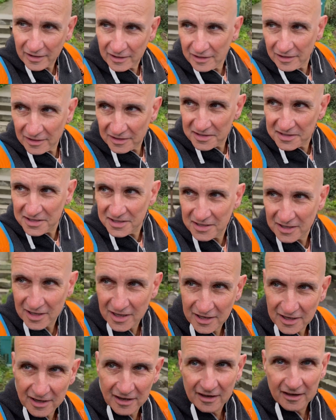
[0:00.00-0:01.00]
You can see the kind
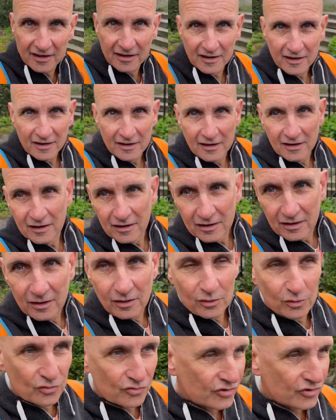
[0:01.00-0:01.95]
of old